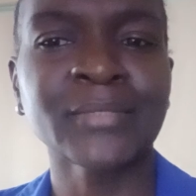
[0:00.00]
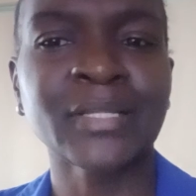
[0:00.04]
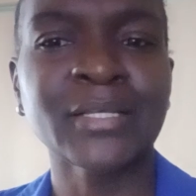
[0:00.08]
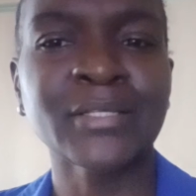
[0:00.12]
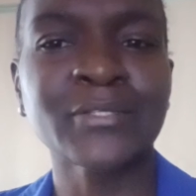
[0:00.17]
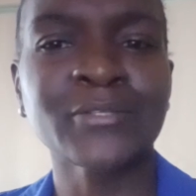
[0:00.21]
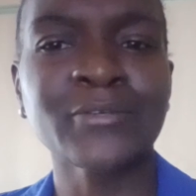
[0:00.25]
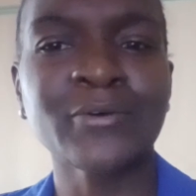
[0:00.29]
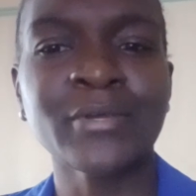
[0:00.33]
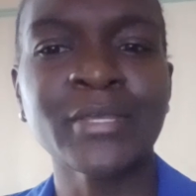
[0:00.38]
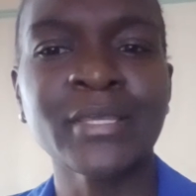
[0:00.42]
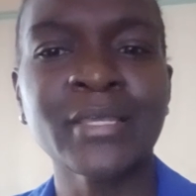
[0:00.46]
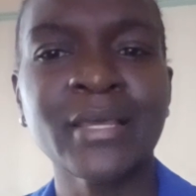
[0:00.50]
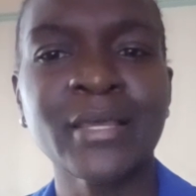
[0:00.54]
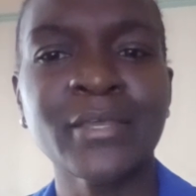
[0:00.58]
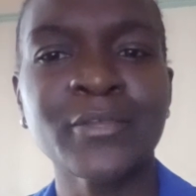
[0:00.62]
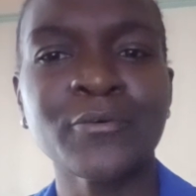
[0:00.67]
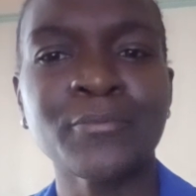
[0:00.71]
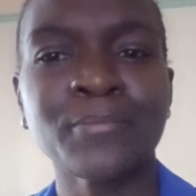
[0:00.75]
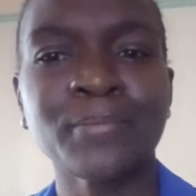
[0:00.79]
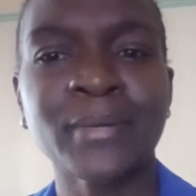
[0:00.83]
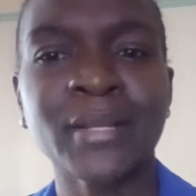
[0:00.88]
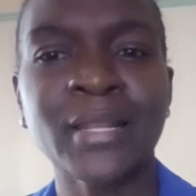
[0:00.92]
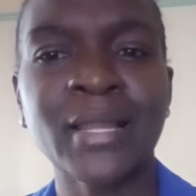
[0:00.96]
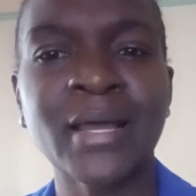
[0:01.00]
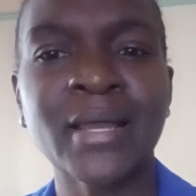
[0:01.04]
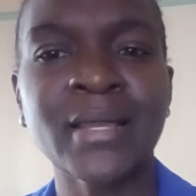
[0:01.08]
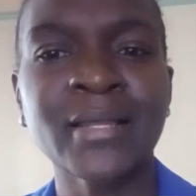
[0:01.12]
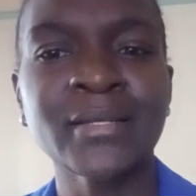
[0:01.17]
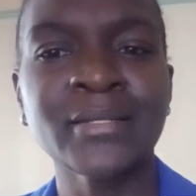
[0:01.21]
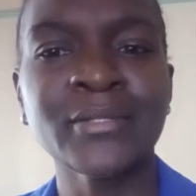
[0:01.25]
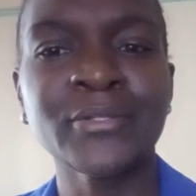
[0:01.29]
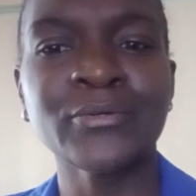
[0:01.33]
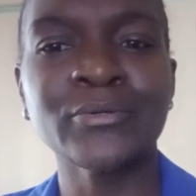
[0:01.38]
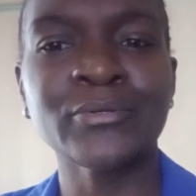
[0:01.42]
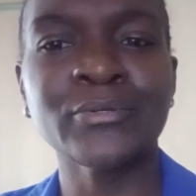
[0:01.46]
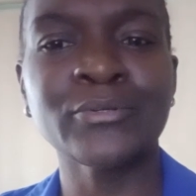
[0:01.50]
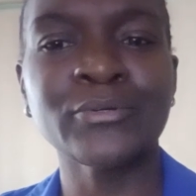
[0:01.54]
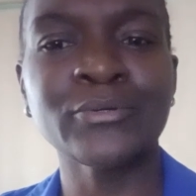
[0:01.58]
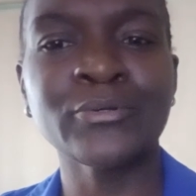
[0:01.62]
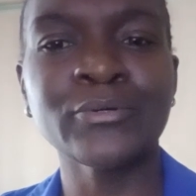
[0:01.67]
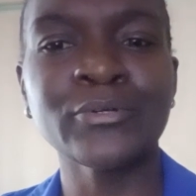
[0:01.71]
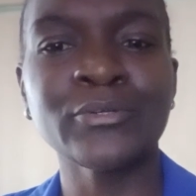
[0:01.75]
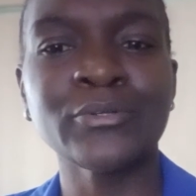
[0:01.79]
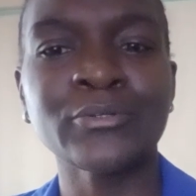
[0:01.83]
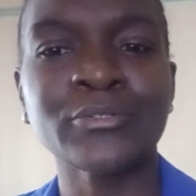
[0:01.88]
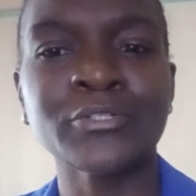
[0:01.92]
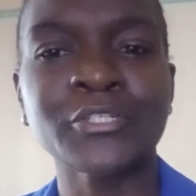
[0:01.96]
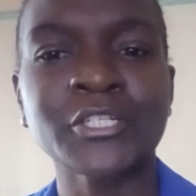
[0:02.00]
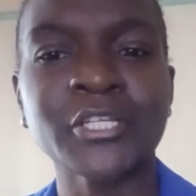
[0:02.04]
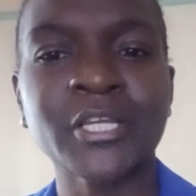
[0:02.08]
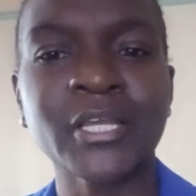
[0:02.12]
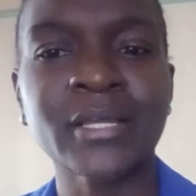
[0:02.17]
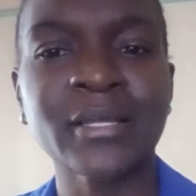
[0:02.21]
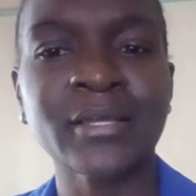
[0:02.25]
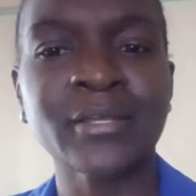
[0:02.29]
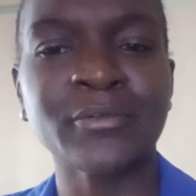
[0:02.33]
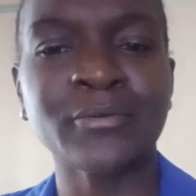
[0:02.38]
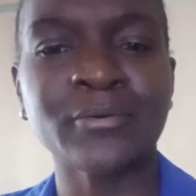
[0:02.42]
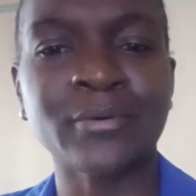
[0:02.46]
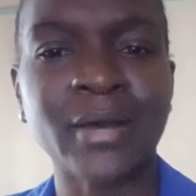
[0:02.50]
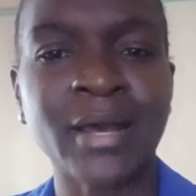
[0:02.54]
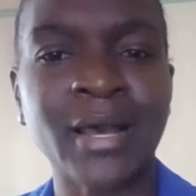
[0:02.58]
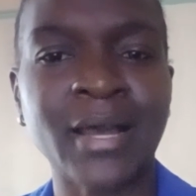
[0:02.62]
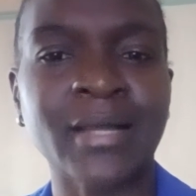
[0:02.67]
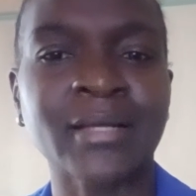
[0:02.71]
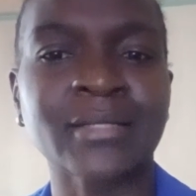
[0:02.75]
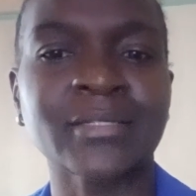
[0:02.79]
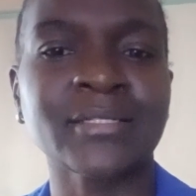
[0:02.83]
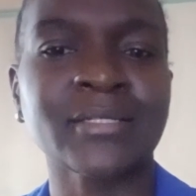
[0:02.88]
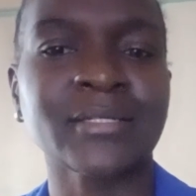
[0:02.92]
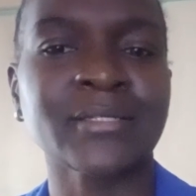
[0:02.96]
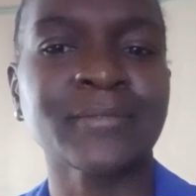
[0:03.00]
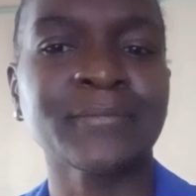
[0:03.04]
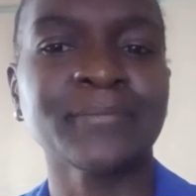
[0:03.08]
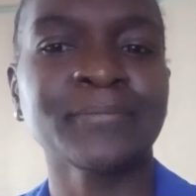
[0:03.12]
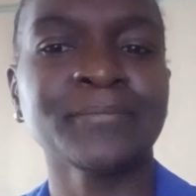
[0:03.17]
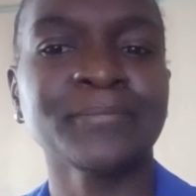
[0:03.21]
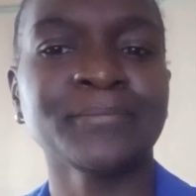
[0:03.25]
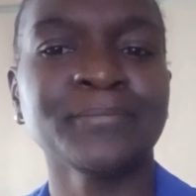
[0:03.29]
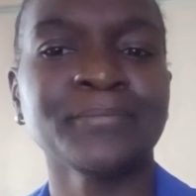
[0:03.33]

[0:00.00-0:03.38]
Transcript: So here you plan, you do, you check, you act.